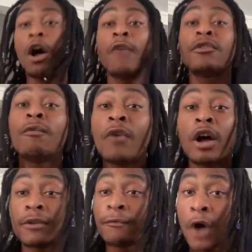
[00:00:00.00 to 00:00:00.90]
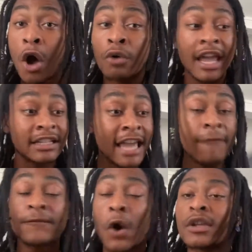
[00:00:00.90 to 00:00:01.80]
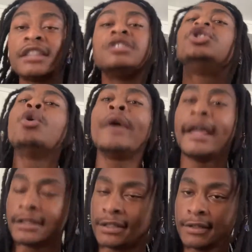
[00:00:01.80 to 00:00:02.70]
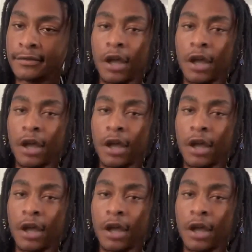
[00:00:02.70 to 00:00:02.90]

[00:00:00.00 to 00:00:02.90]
off the fucking phone and get focused, do it.